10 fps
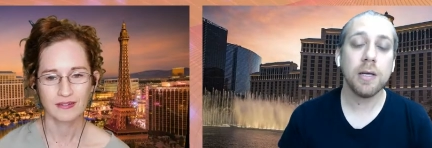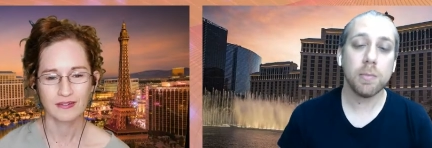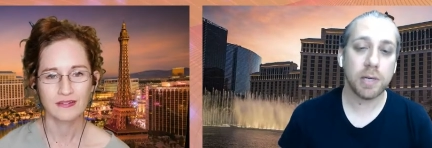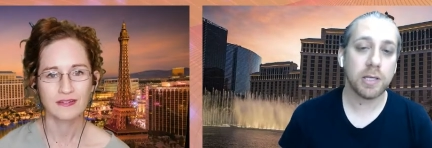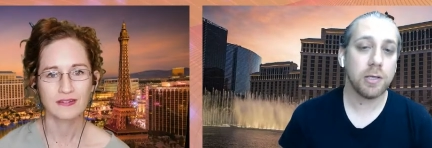
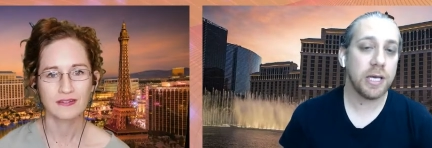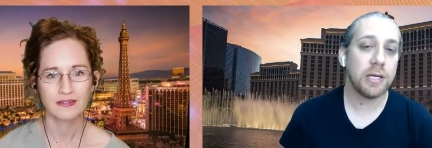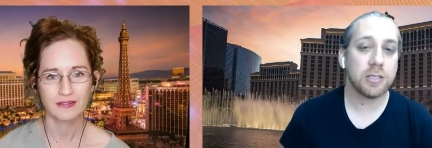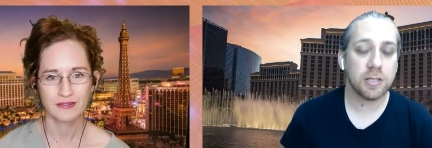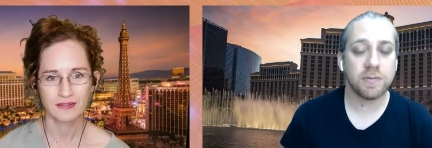Speaker 1: but you get
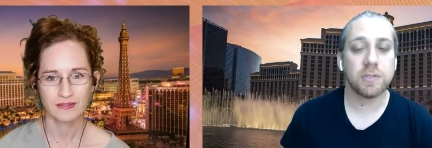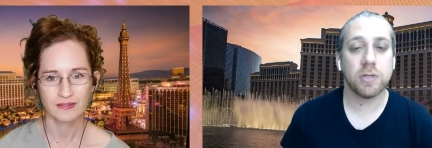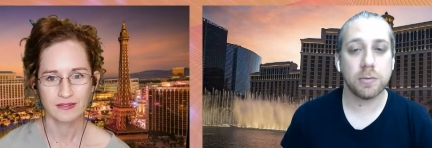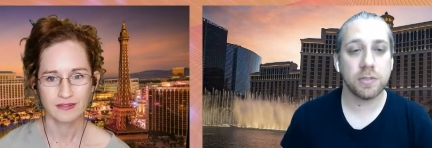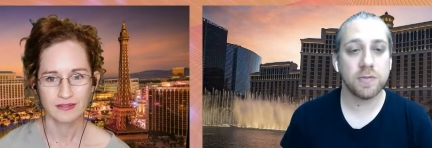yourself in
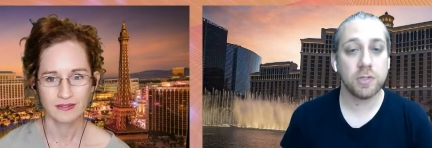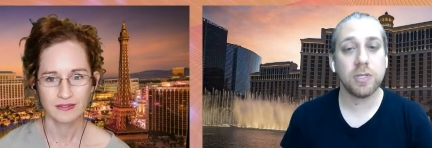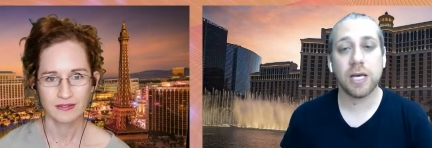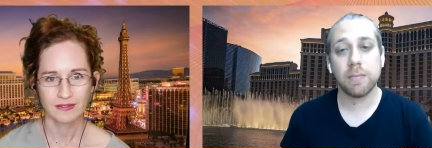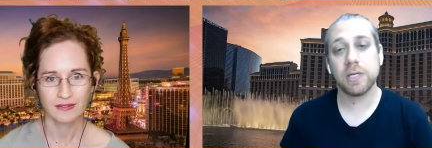trouble if you do
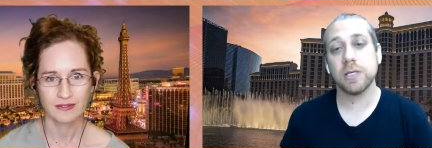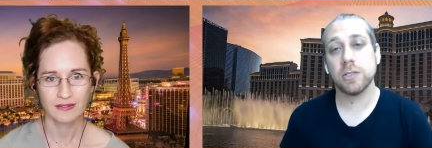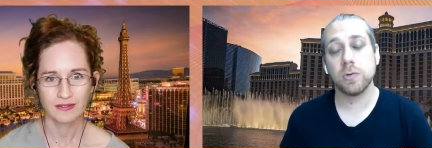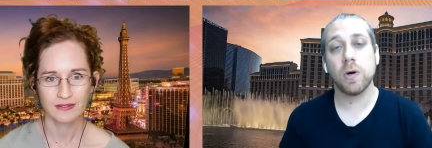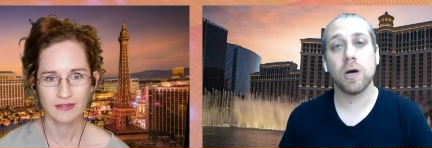that because
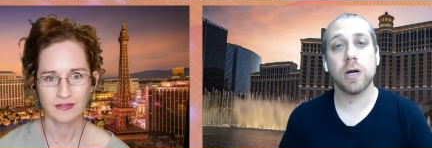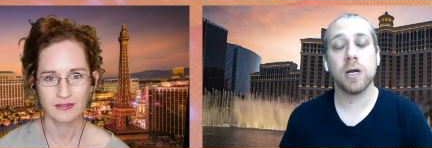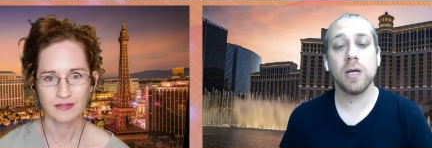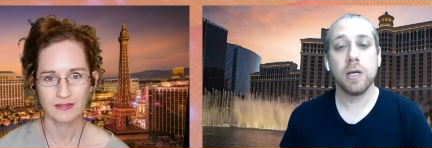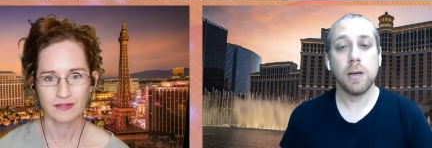you are
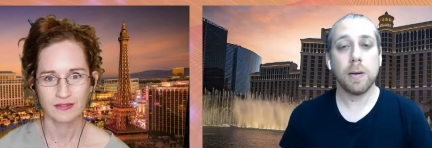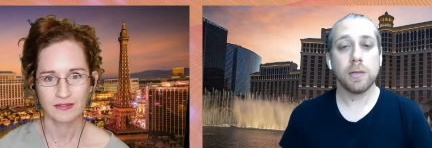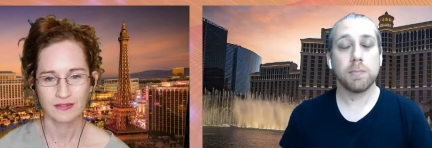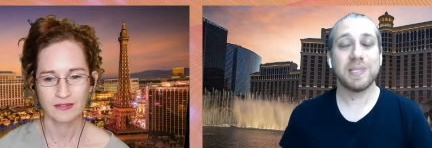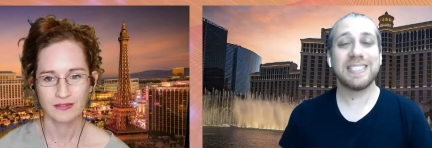
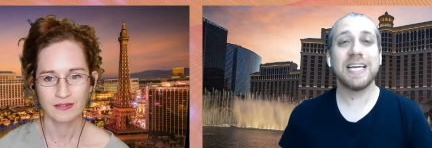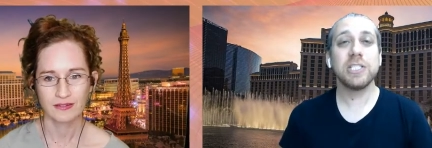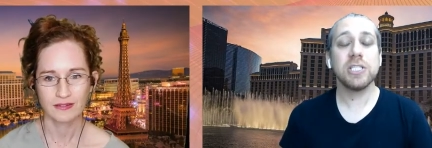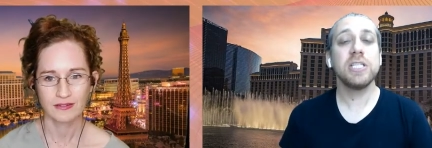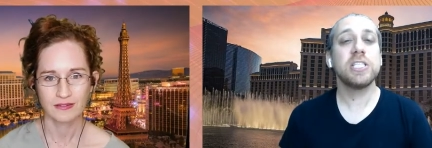
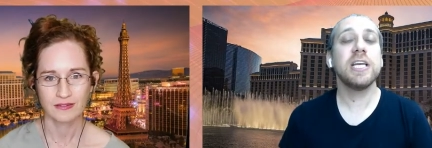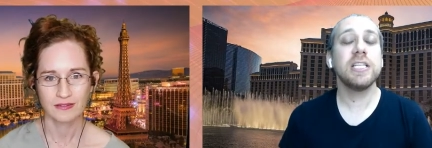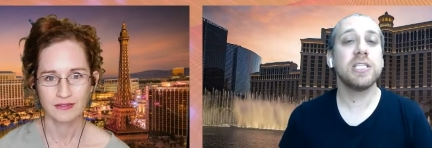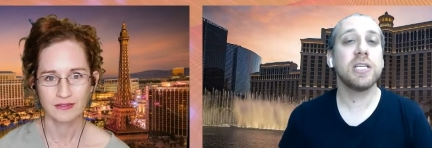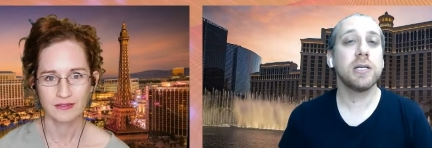potentially
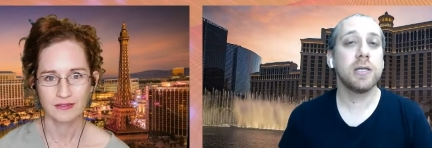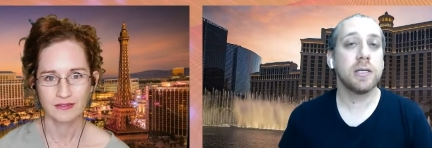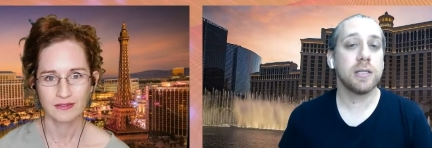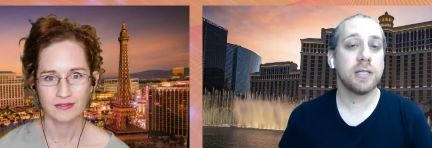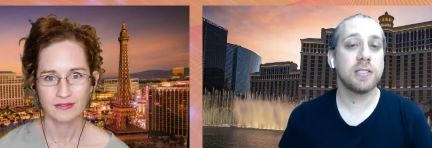changing
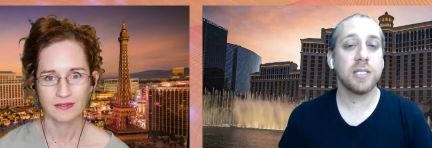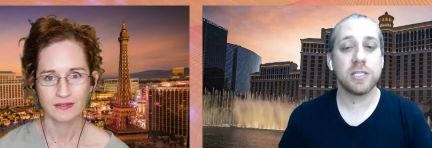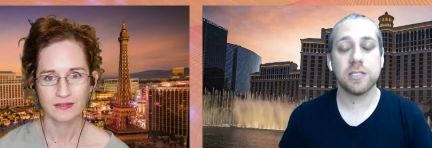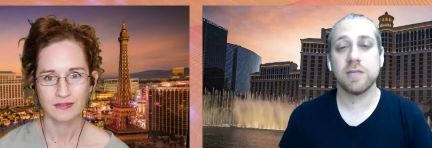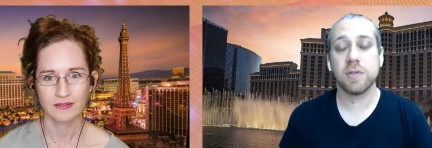the
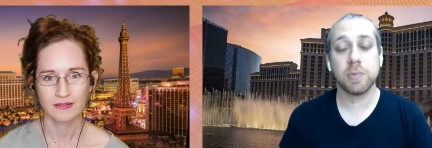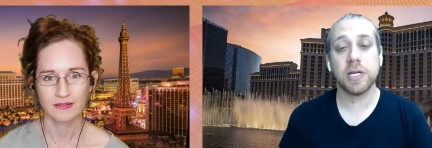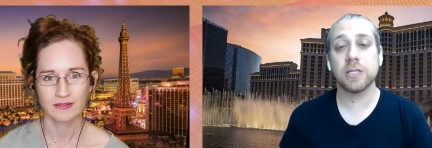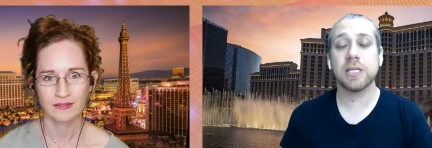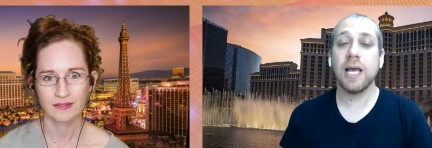decisions of the
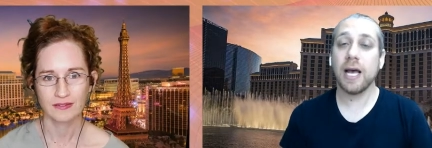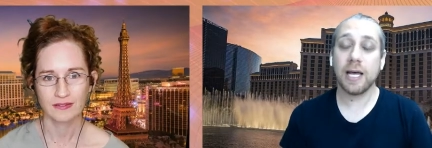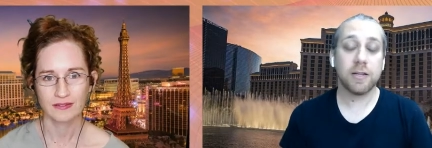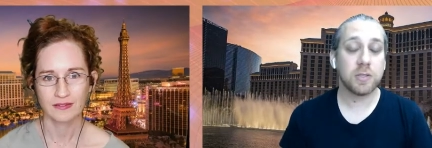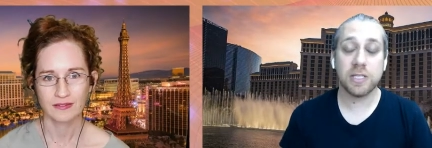players.
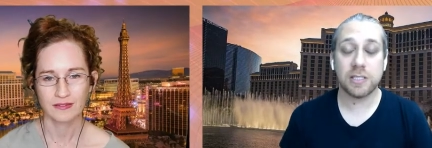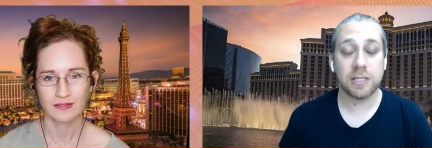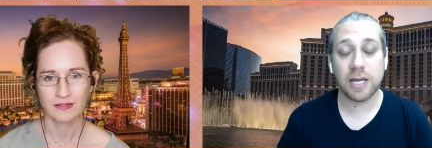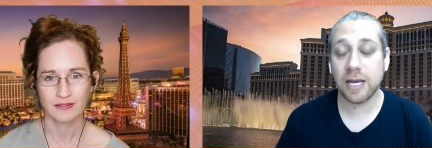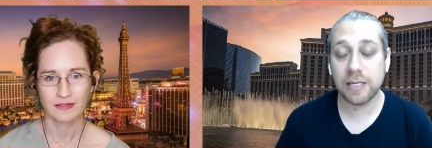
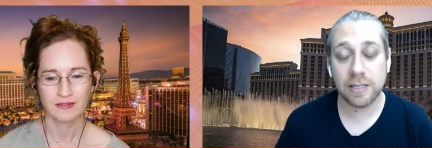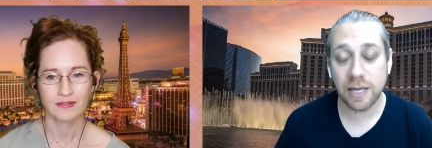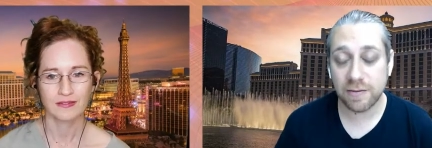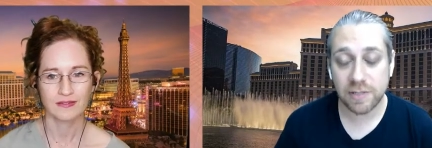Listen, I've